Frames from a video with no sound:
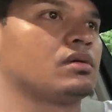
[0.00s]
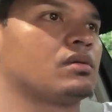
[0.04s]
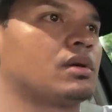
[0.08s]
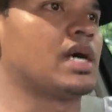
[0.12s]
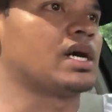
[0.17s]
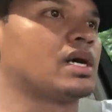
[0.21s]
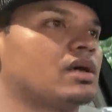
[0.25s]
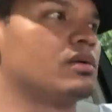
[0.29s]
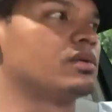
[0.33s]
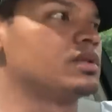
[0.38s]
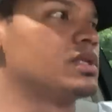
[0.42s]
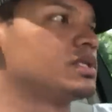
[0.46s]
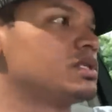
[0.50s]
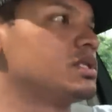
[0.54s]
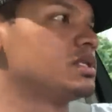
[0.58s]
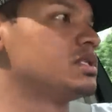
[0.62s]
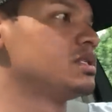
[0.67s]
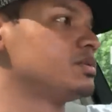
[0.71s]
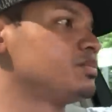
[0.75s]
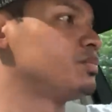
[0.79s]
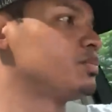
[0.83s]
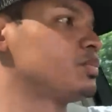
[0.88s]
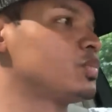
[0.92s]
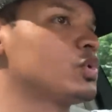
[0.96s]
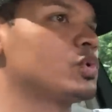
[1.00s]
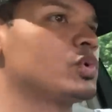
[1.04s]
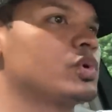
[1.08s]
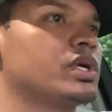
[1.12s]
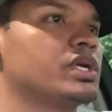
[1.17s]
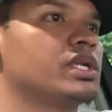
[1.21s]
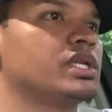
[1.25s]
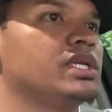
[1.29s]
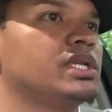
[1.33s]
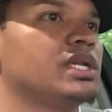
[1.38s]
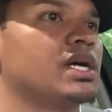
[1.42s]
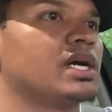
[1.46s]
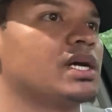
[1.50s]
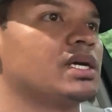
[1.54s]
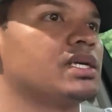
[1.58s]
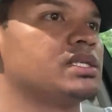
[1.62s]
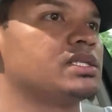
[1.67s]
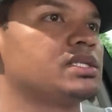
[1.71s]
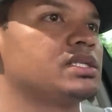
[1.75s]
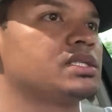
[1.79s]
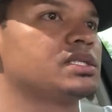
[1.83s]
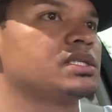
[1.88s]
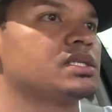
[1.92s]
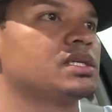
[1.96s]
Wow, this is pretty
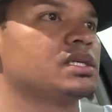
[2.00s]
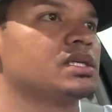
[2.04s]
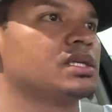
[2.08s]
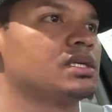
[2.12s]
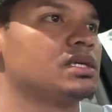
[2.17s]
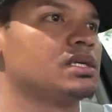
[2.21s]
nice.